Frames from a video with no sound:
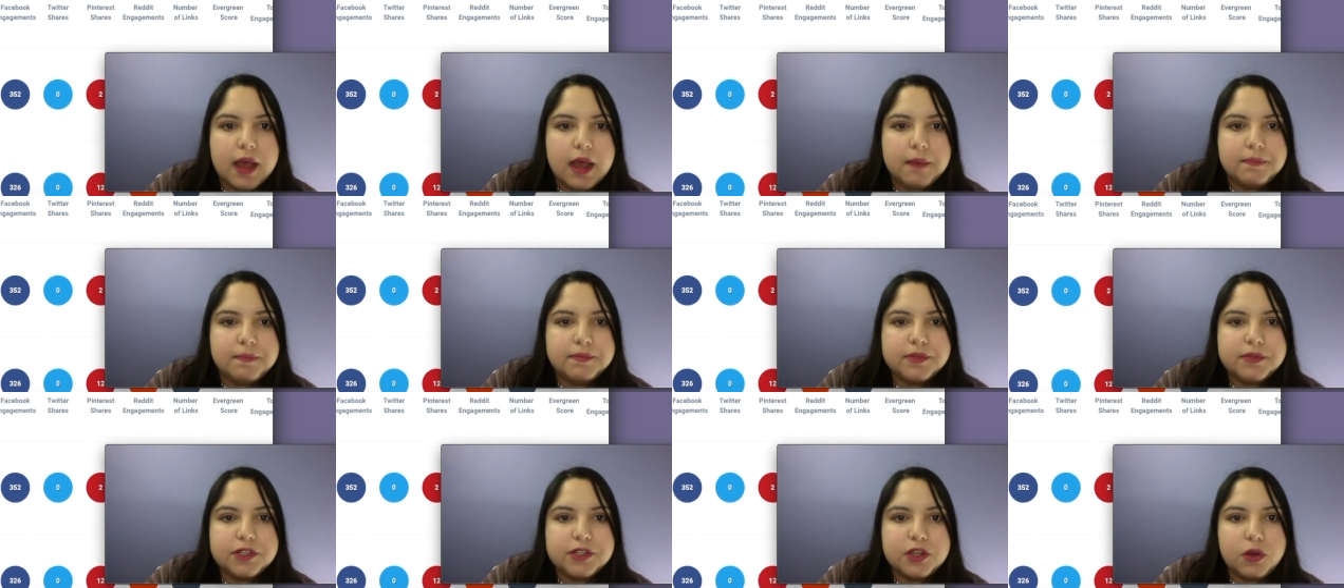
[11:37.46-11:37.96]

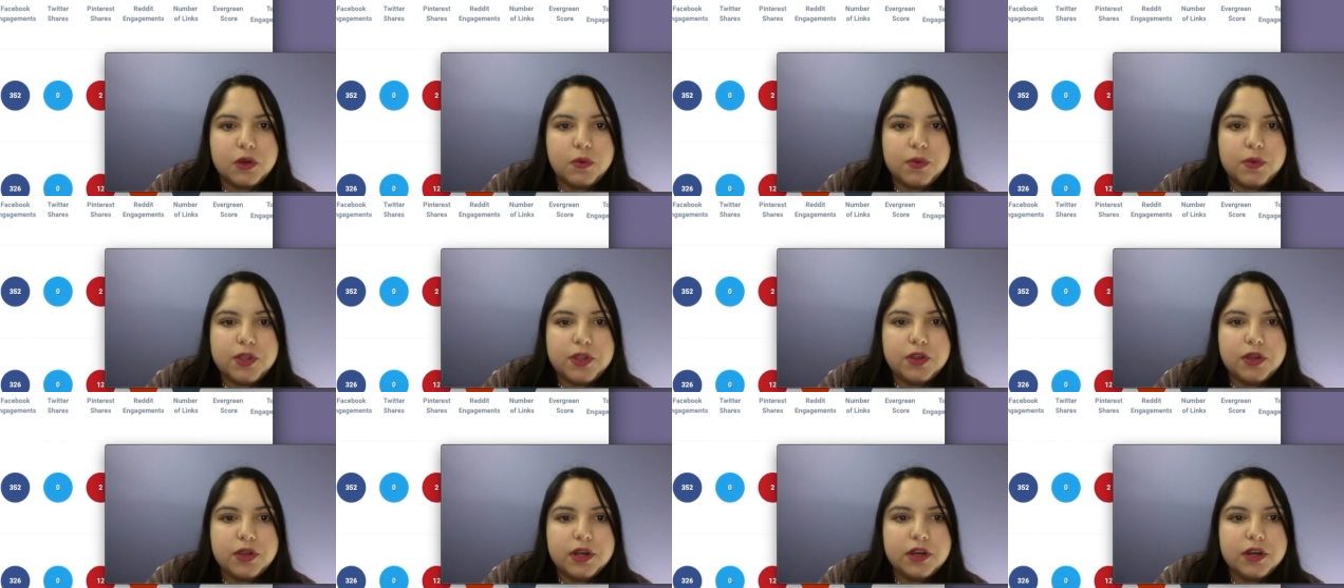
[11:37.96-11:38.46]
So
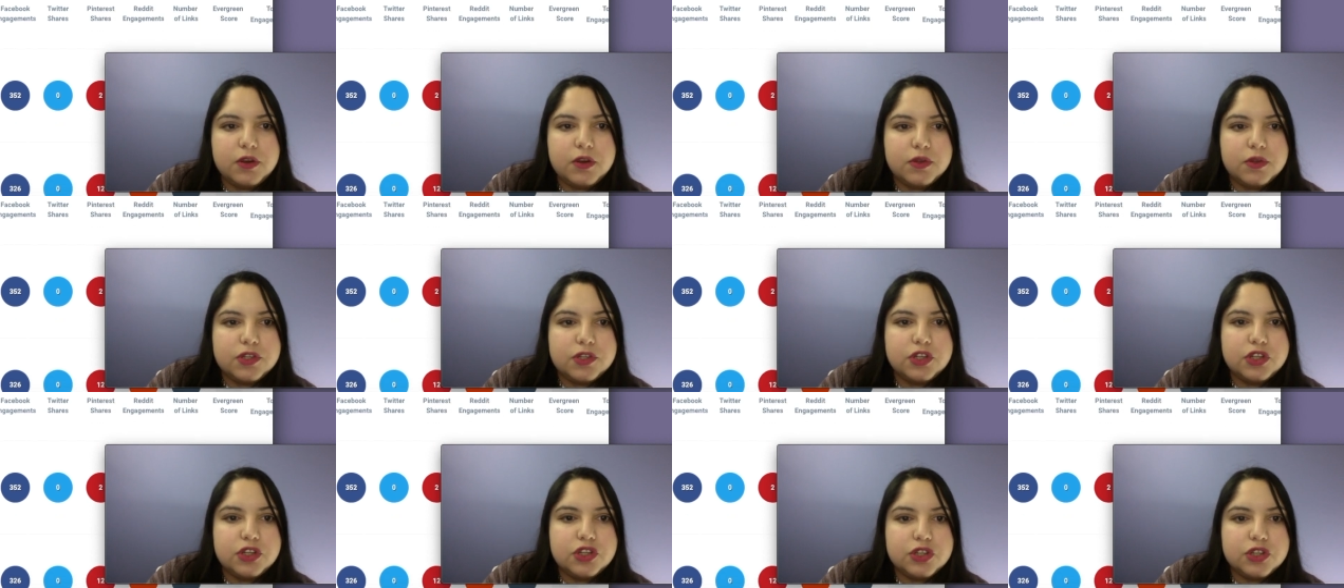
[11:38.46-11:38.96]
what you're going to do
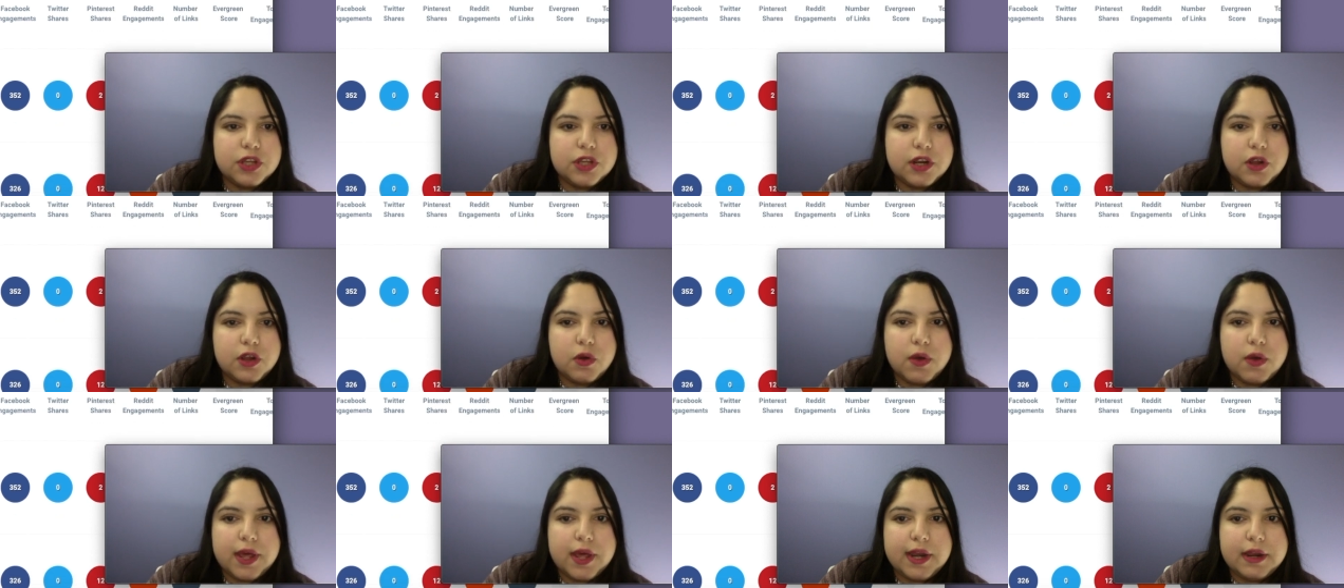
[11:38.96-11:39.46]
is you're just going to
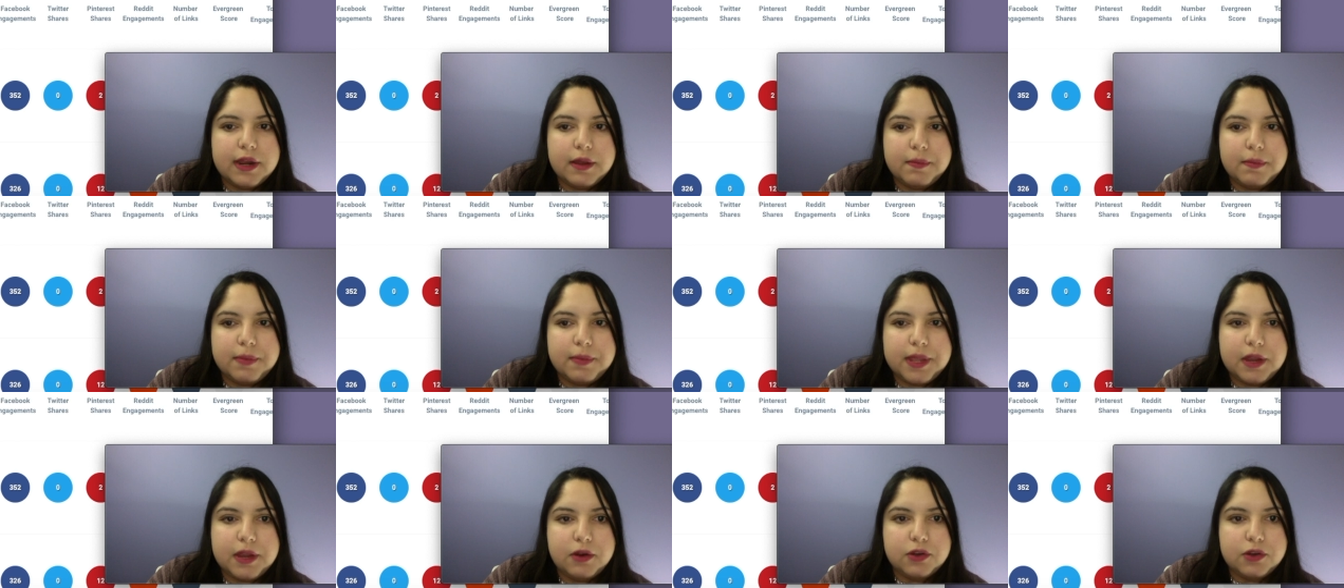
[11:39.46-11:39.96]
go ahead
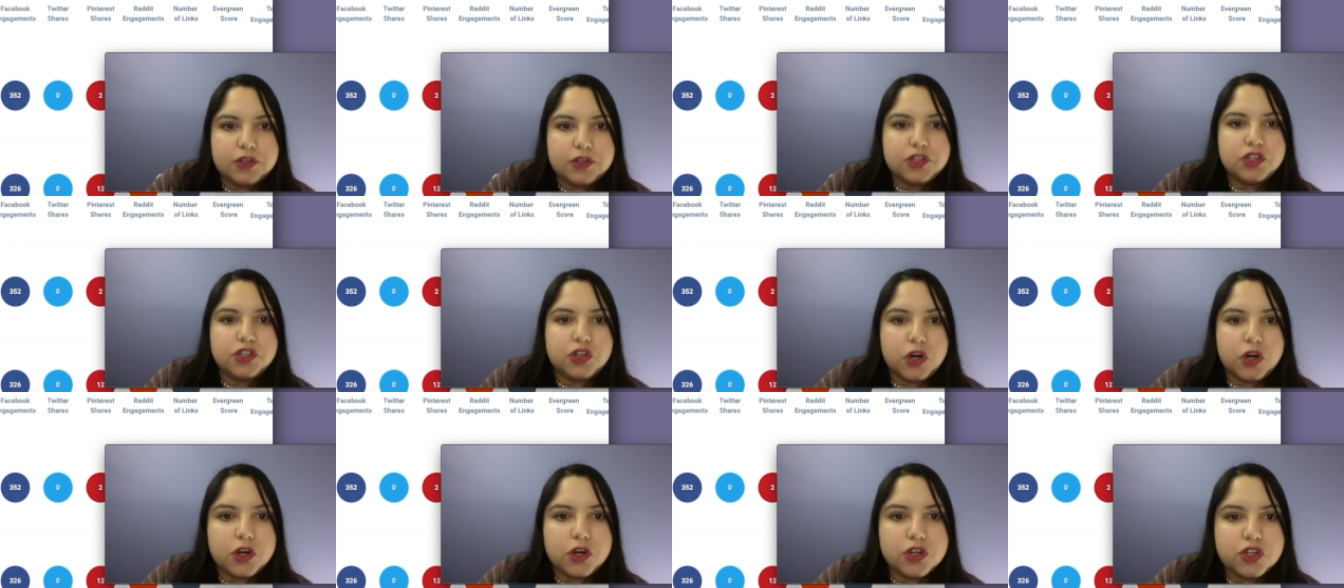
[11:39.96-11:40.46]
up here to
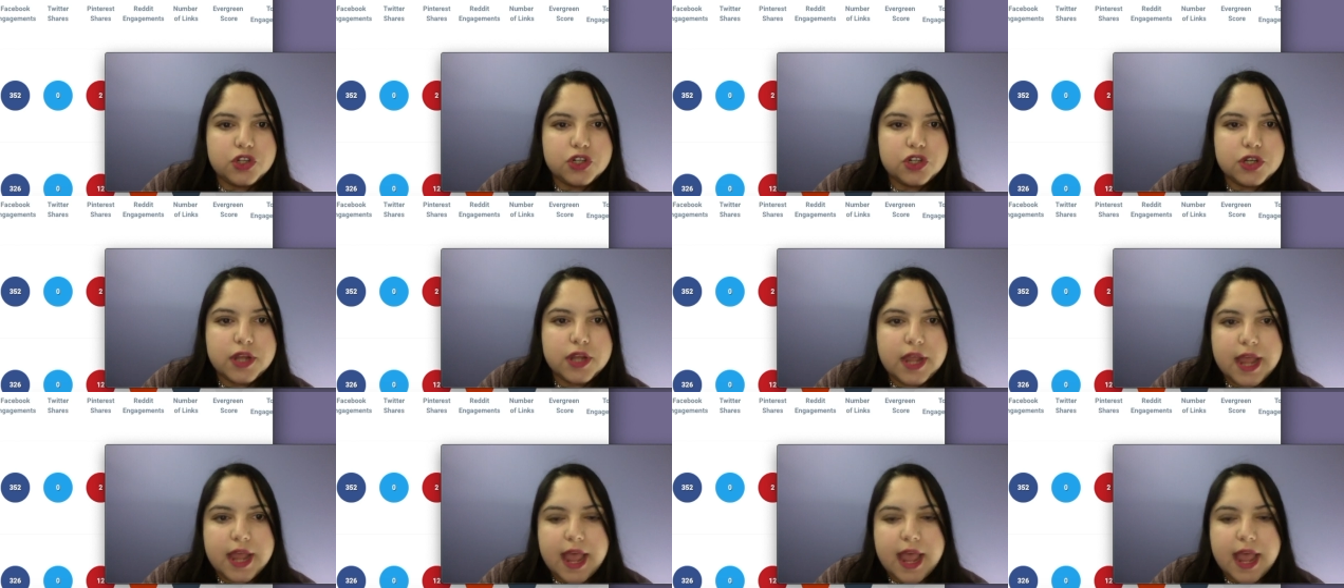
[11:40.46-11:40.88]
search,